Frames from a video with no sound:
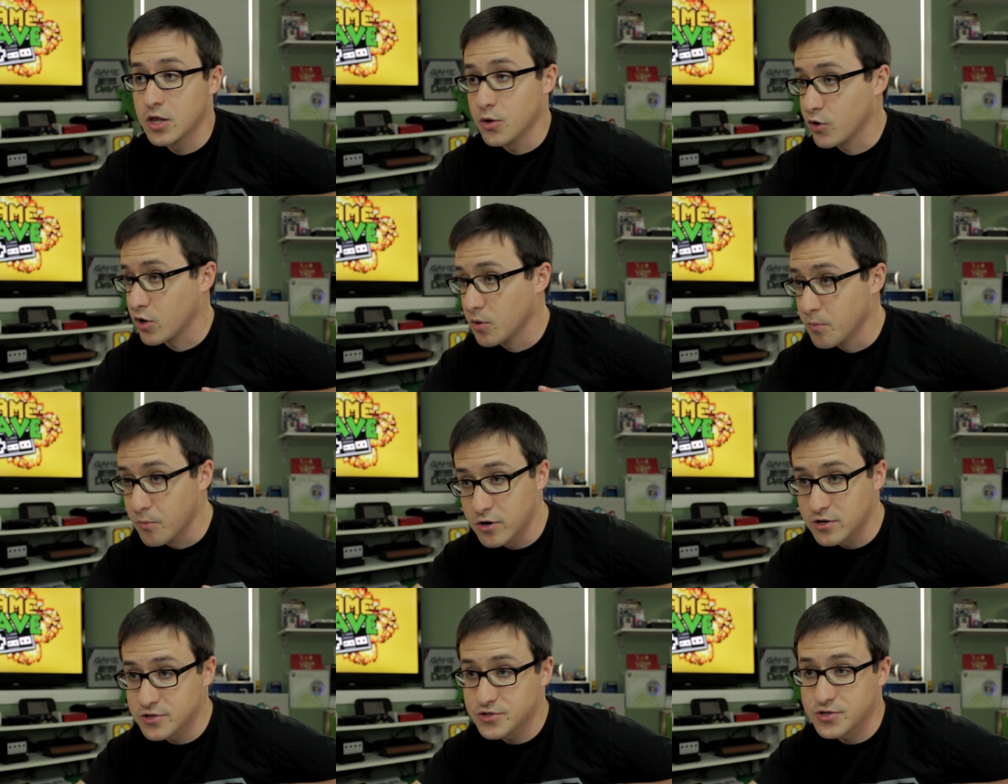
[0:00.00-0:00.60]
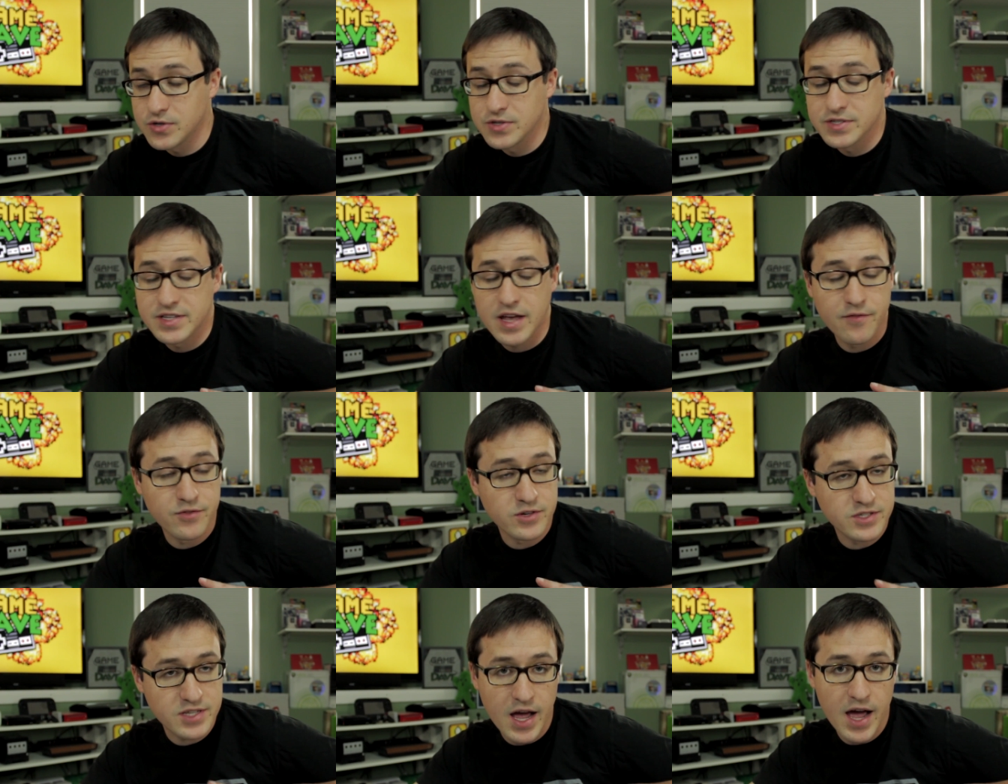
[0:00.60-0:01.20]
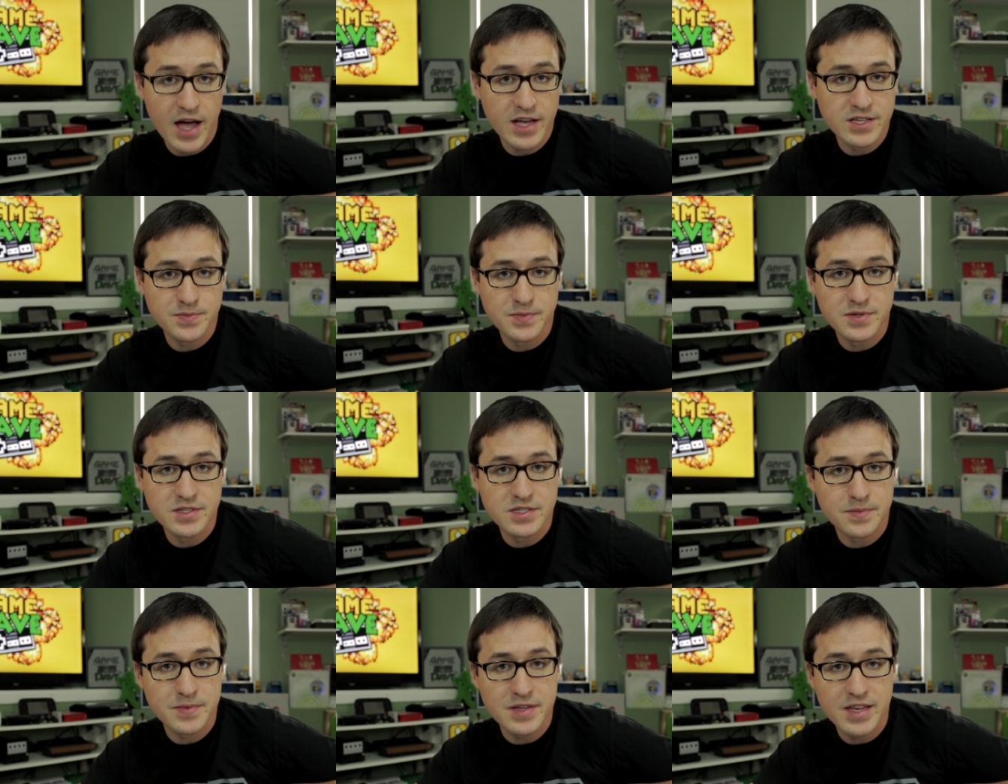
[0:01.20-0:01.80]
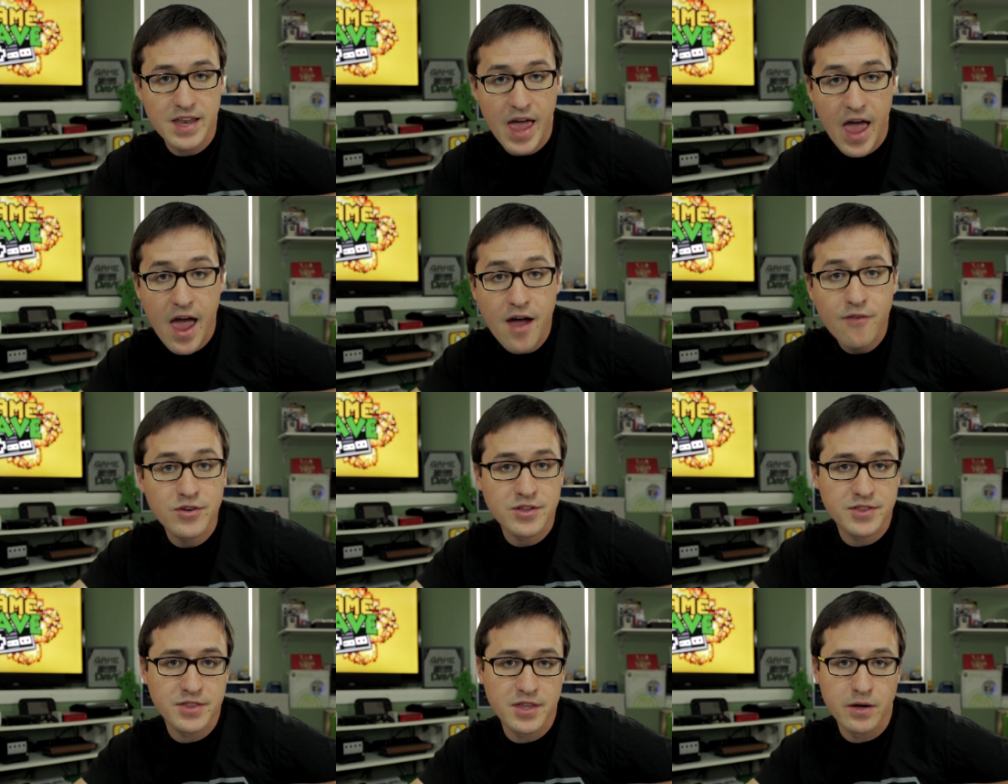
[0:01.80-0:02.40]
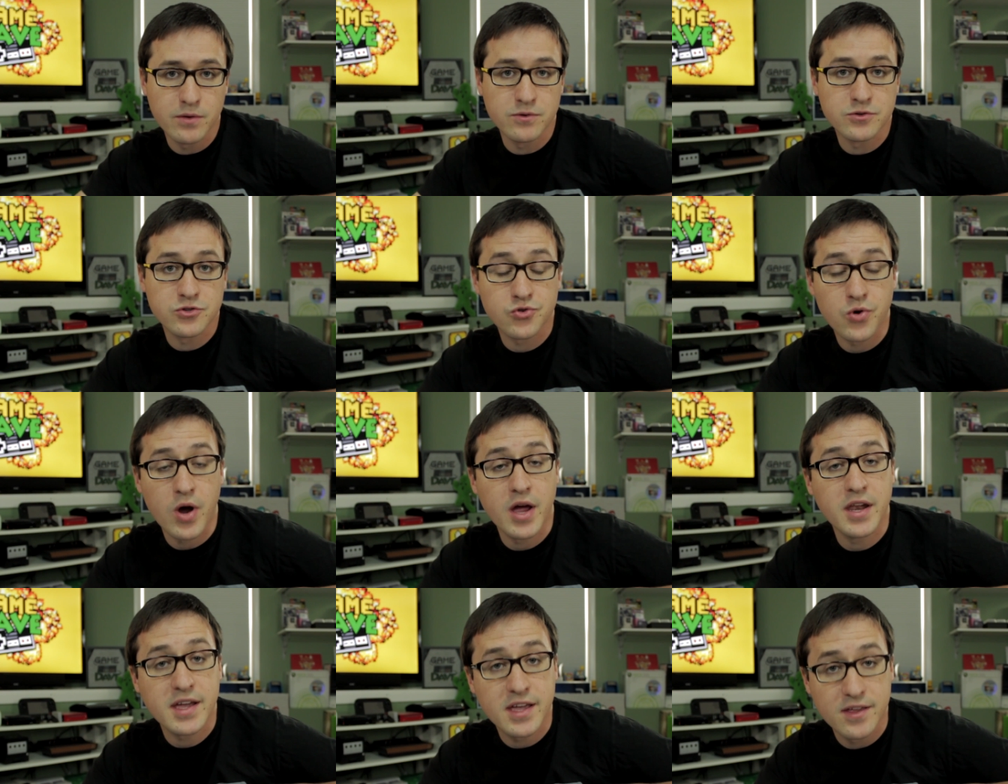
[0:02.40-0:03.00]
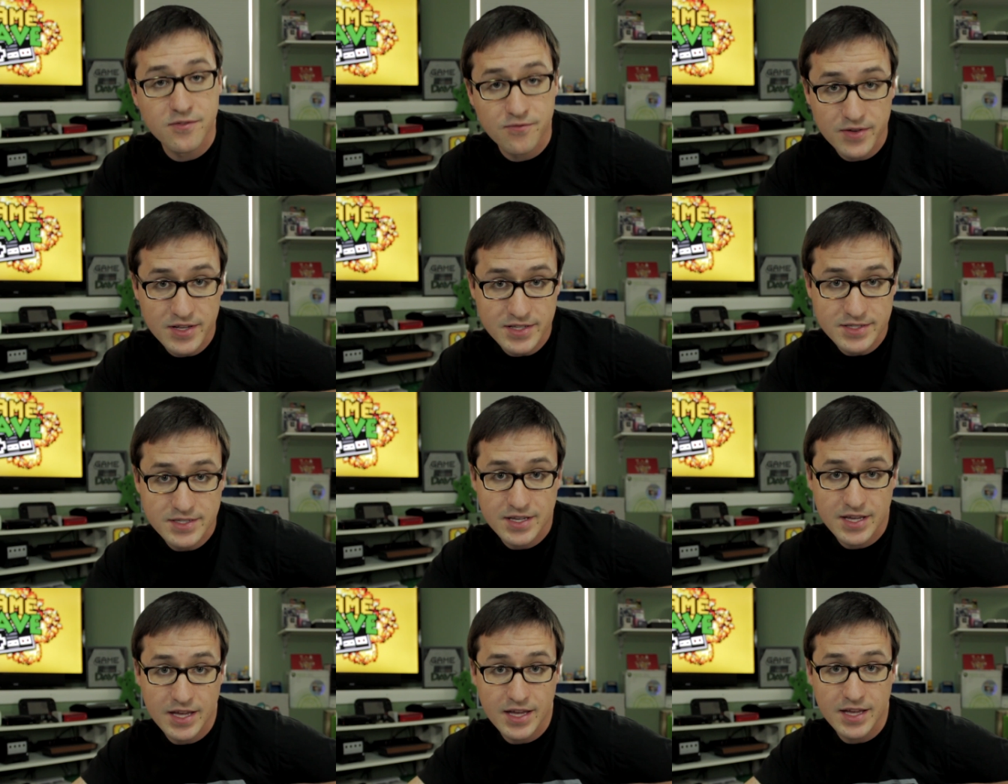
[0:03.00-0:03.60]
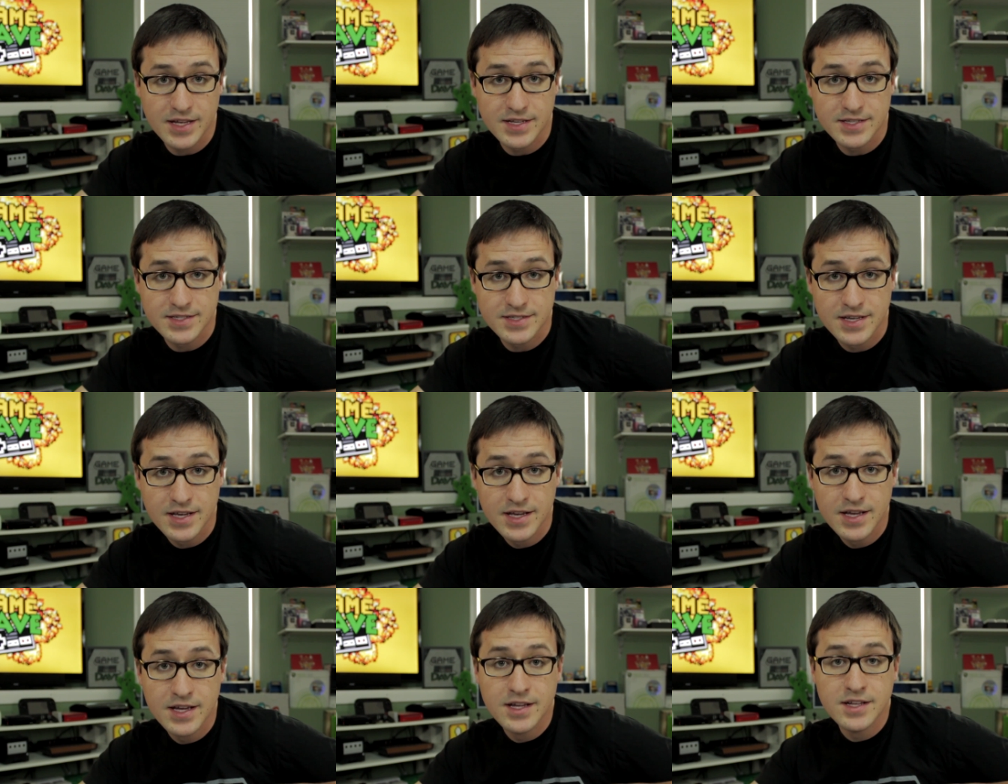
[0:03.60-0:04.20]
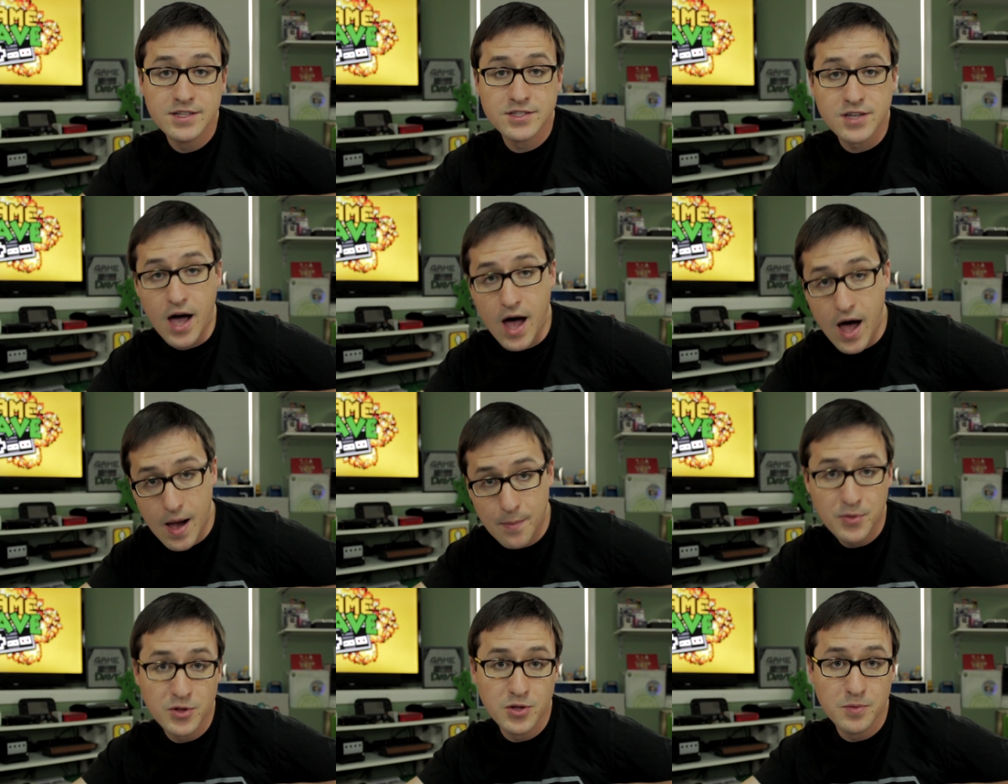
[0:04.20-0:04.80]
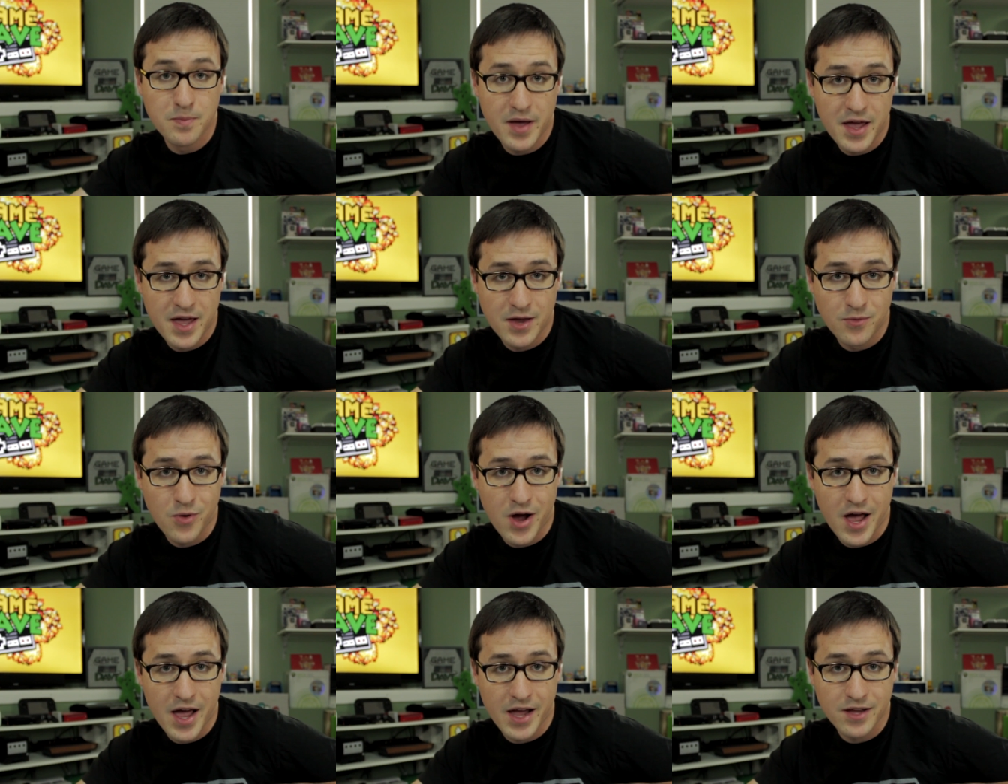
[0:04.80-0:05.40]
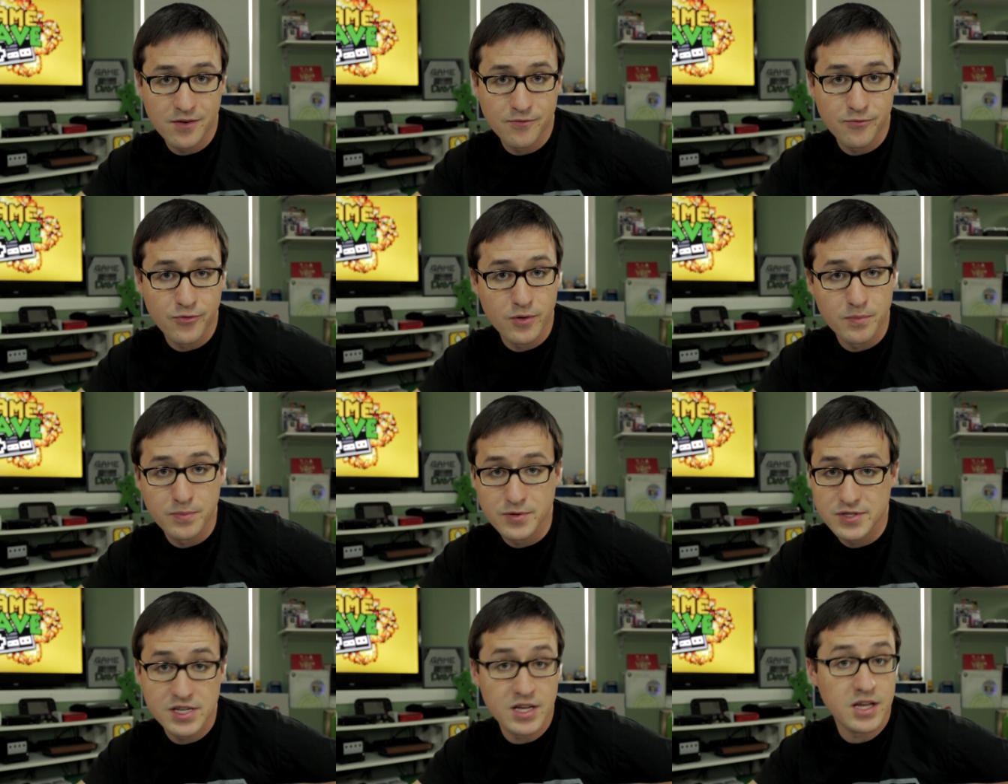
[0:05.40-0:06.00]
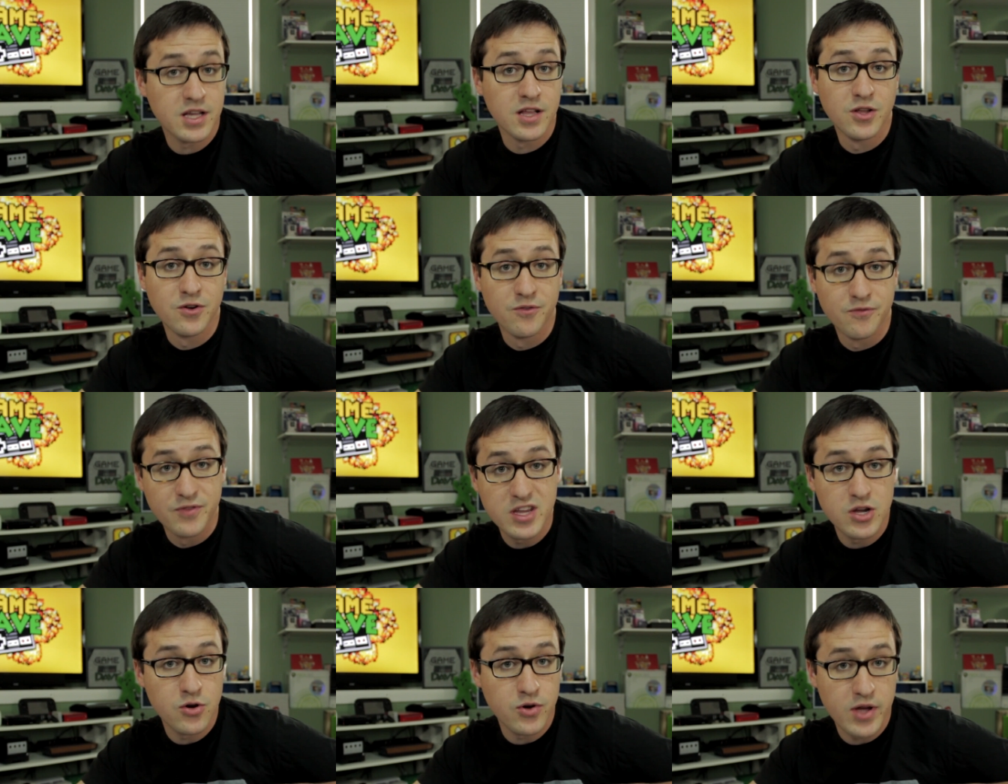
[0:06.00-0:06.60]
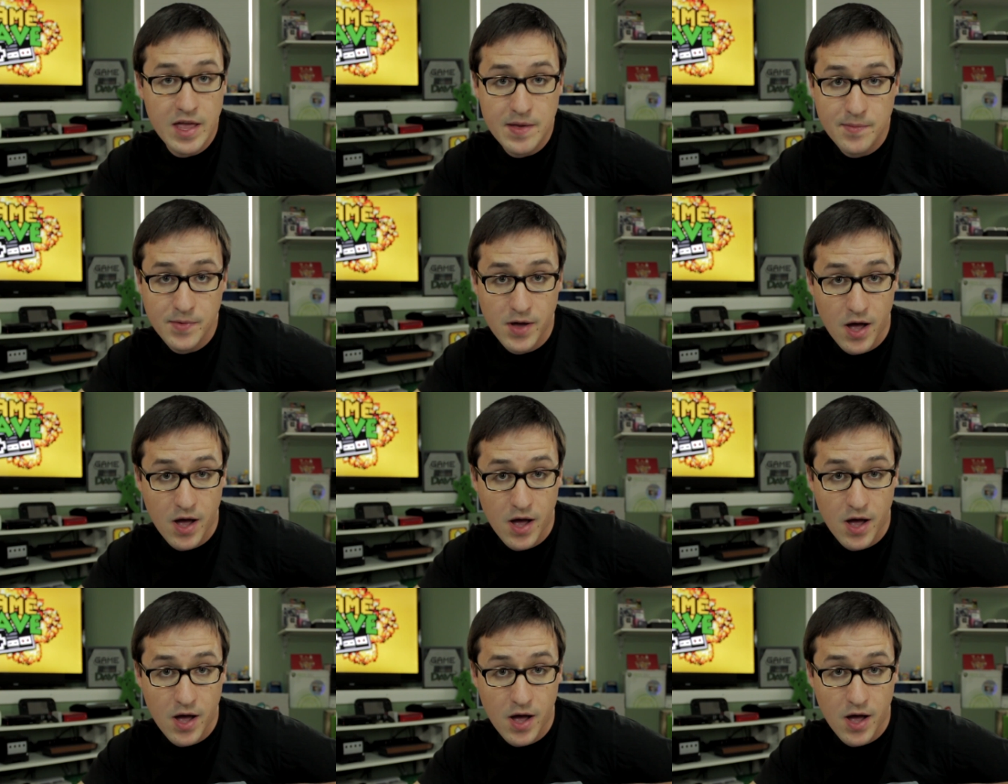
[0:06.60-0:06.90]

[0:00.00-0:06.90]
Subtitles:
There were commercials, advertisements, everything was trying to convince kids to hop on the bandwagon for a particular video game